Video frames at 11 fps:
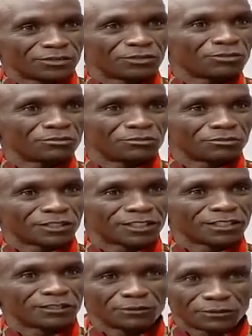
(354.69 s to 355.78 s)

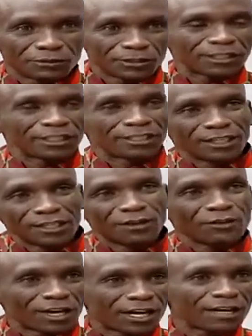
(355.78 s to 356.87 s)
In
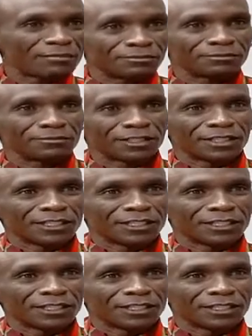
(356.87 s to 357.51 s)
our camp,